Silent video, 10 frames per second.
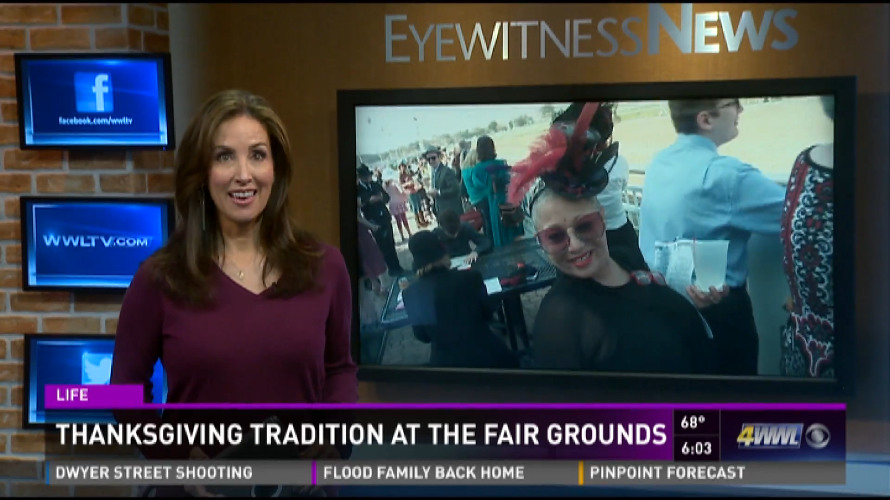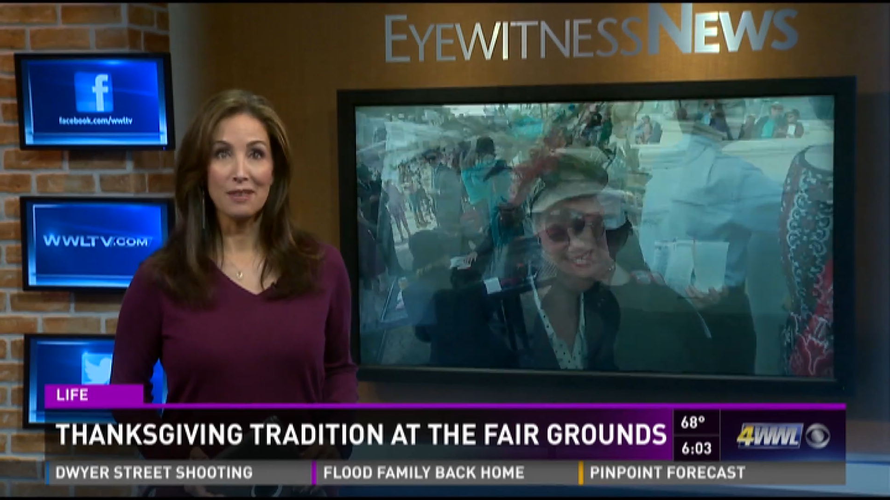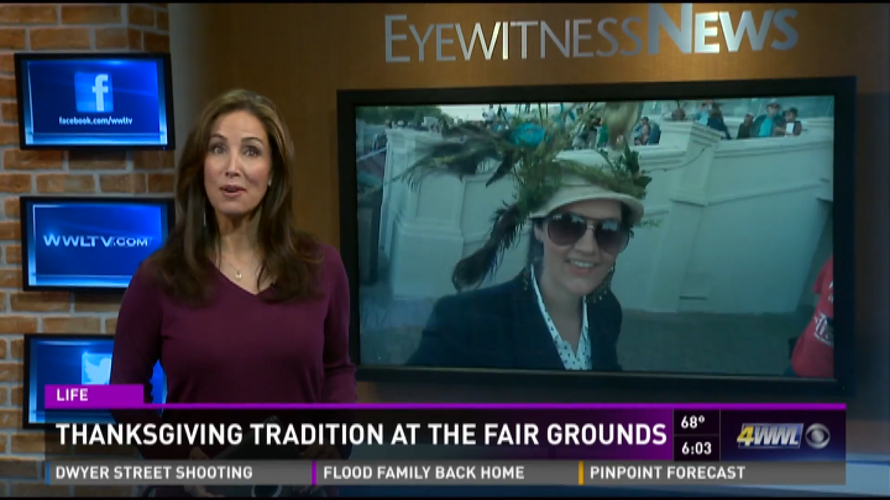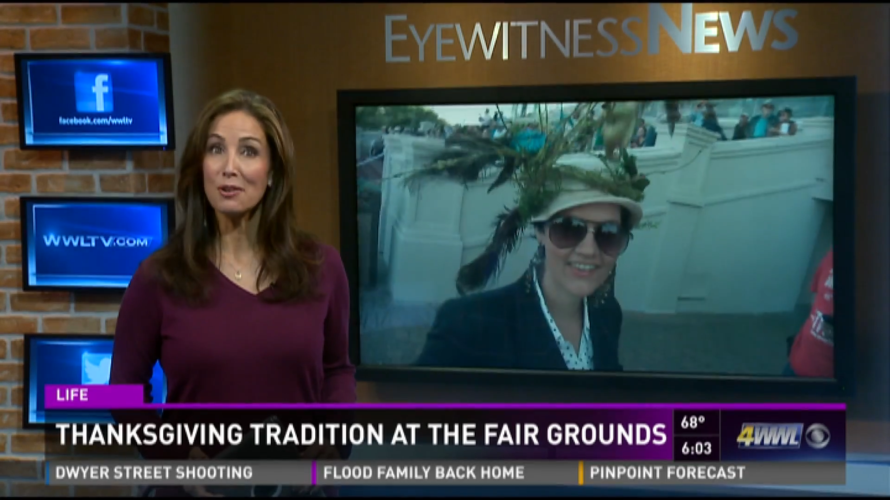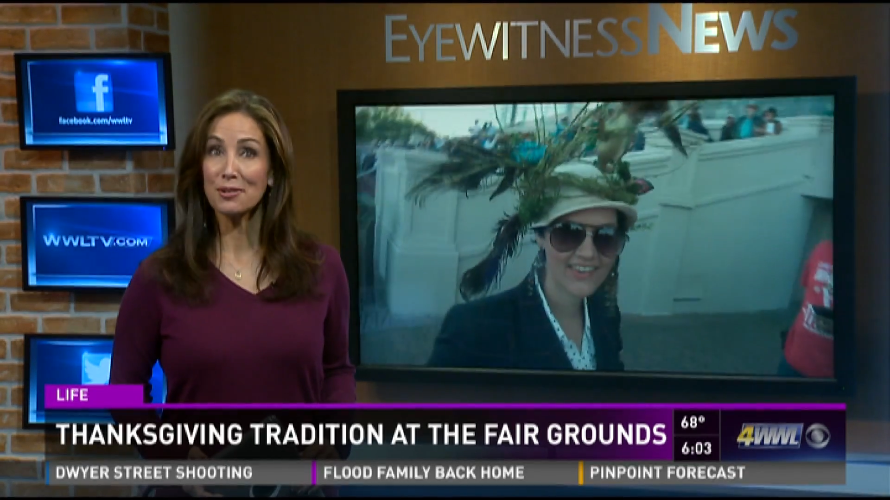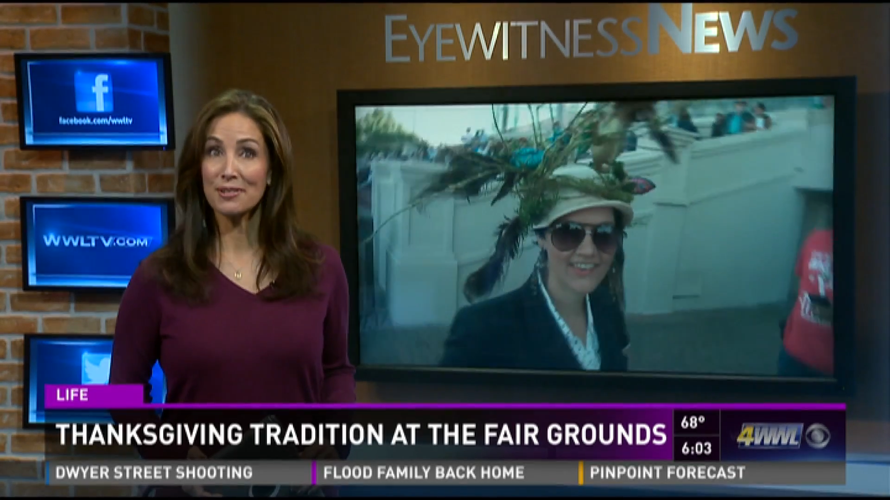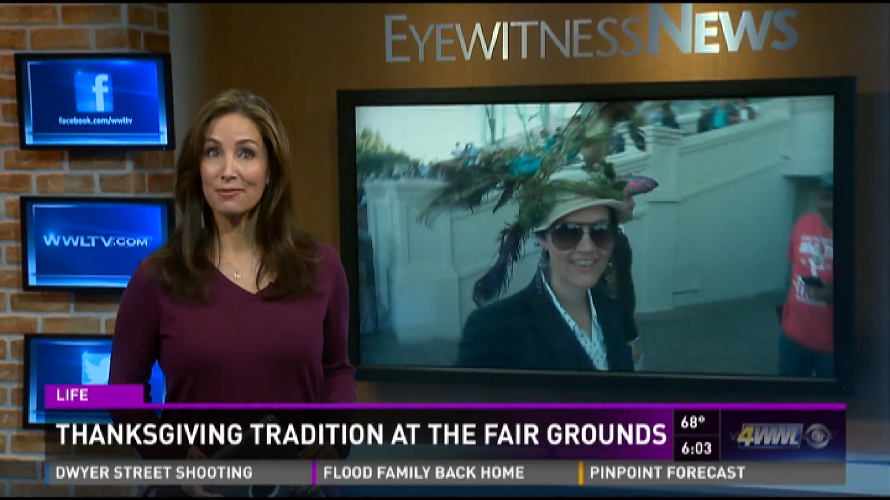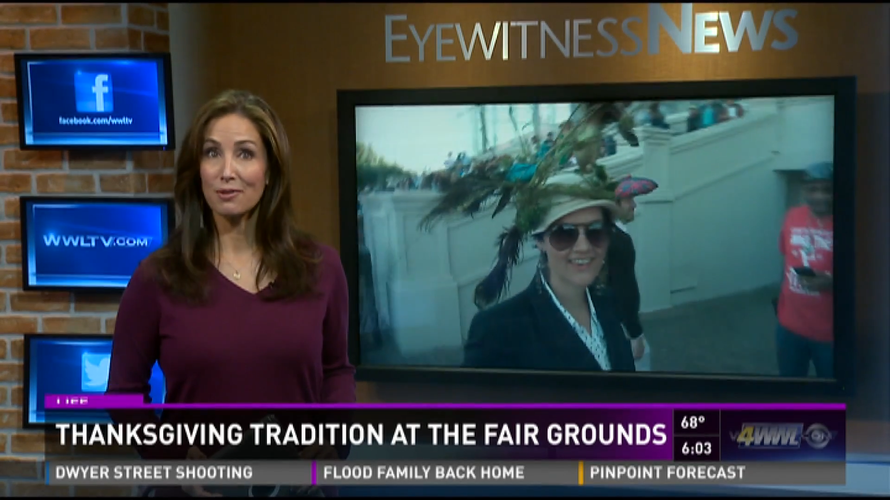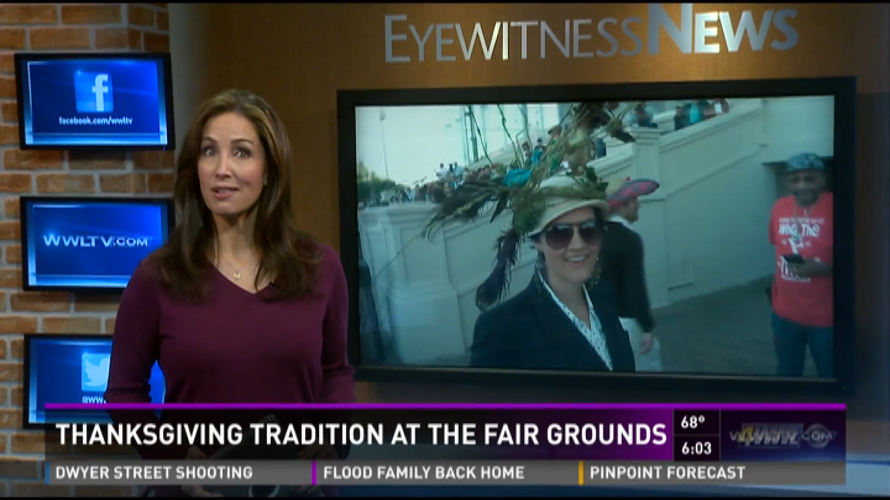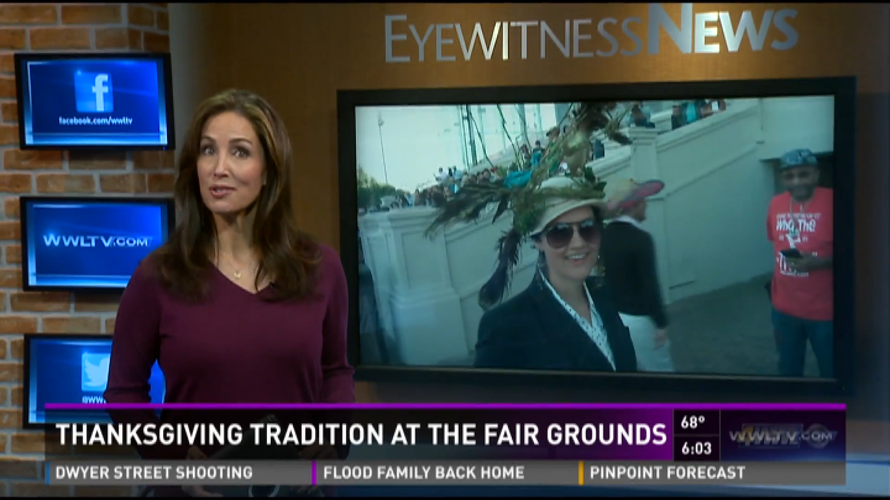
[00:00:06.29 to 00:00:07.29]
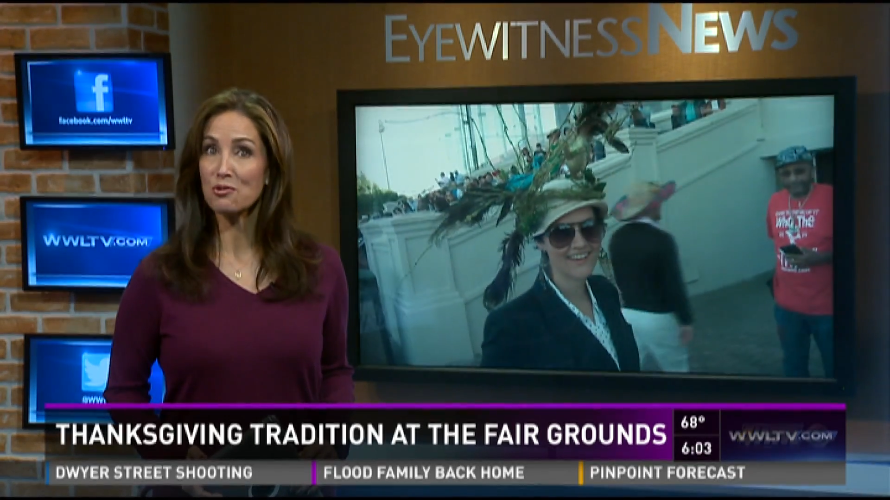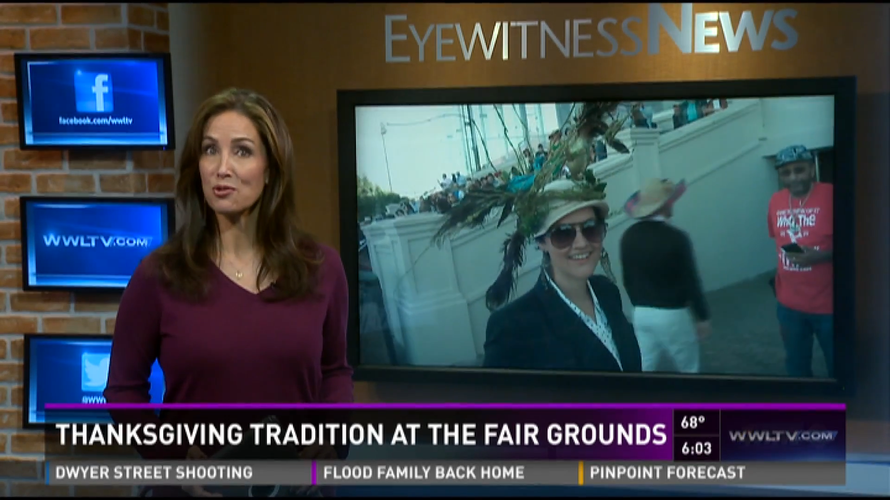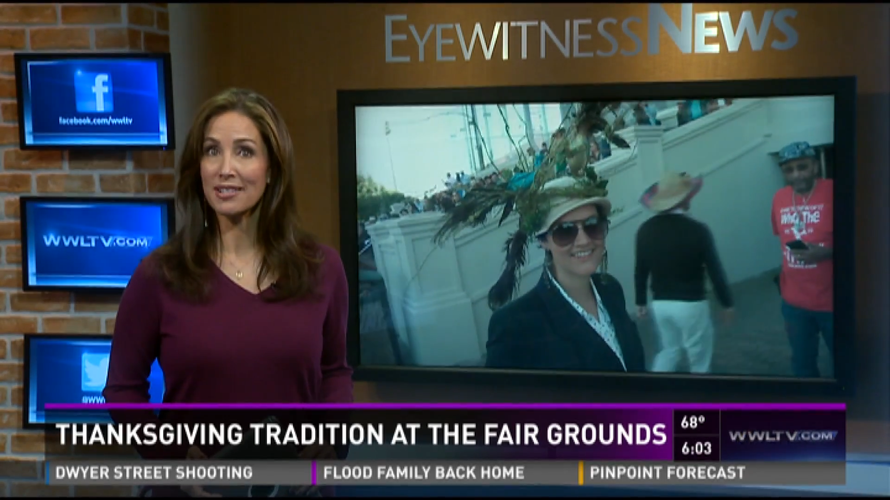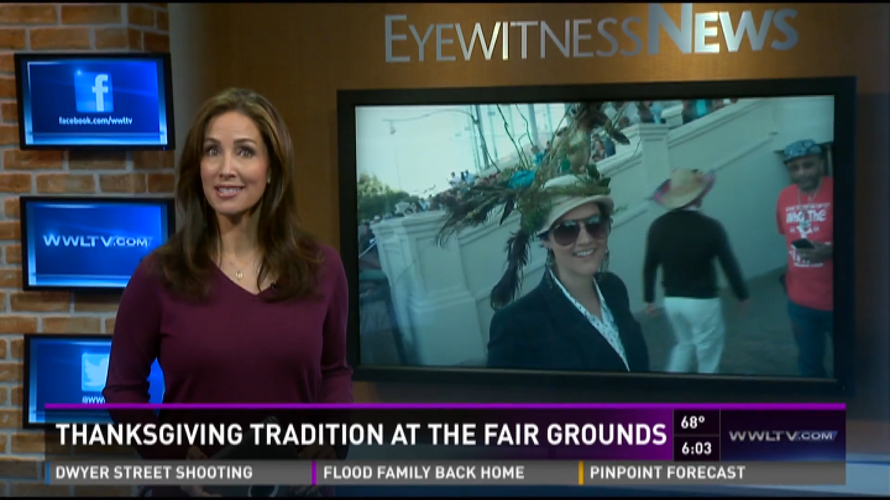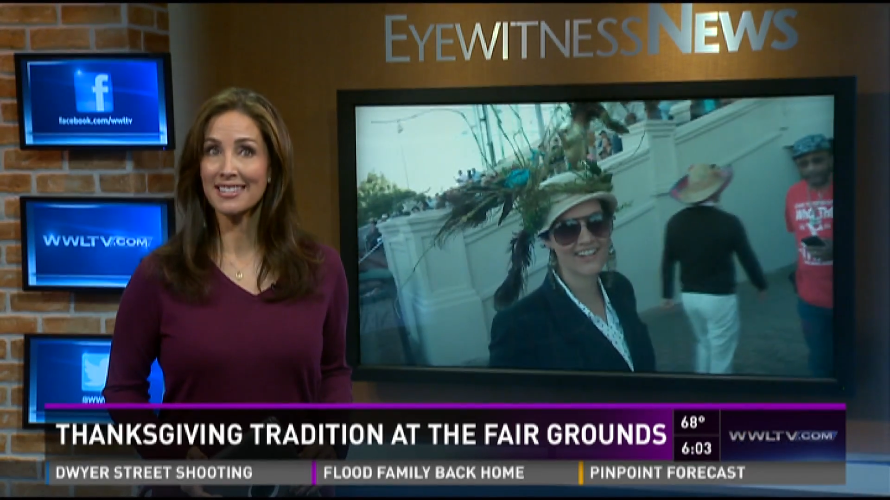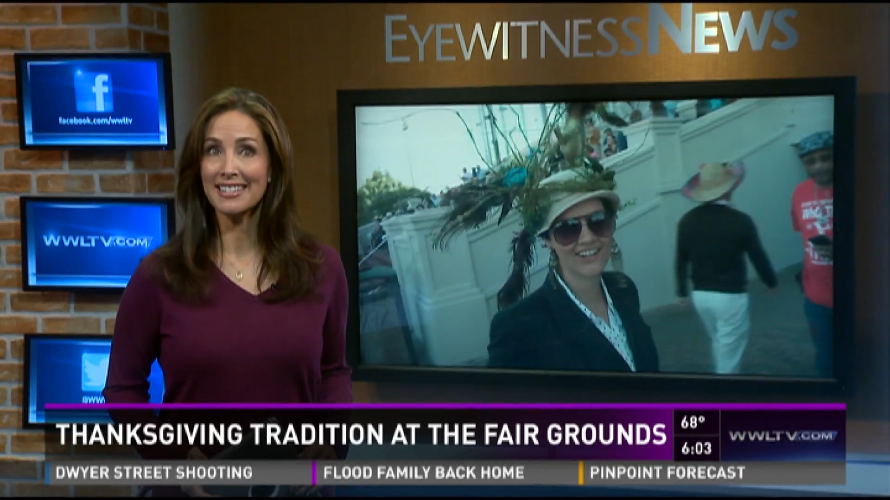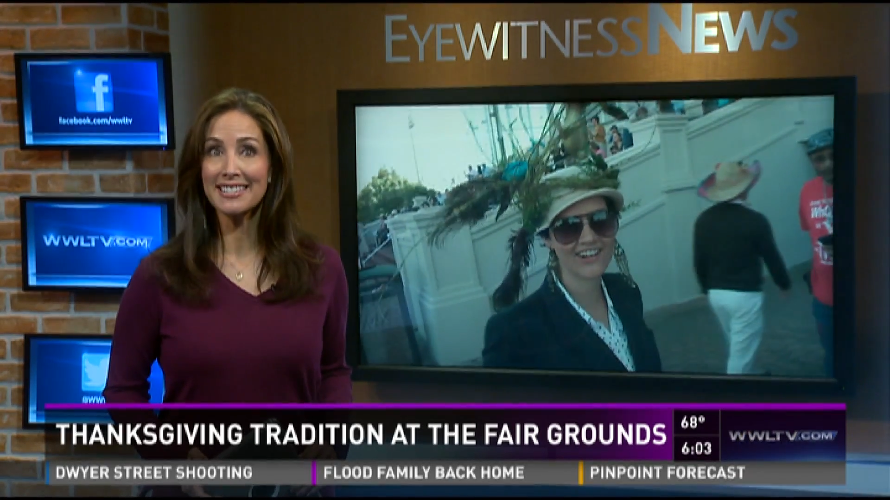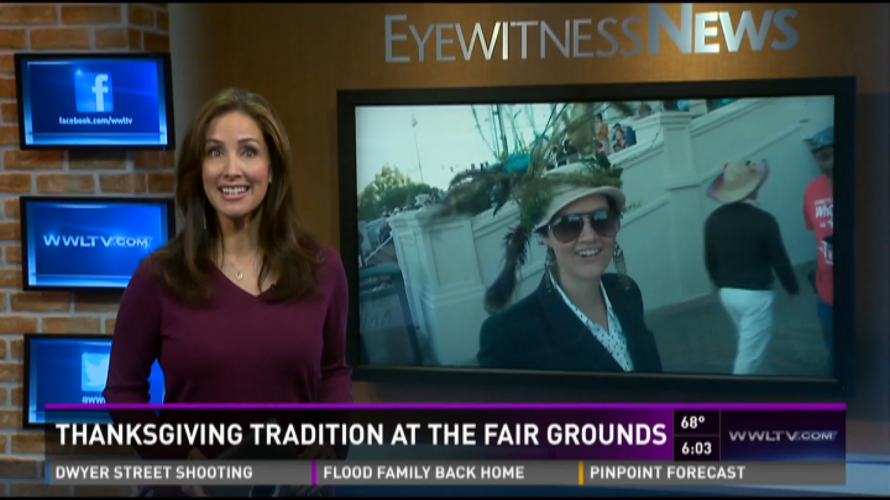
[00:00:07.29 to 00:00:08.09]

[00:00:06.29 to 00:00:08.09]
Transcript: And most were also dressed to the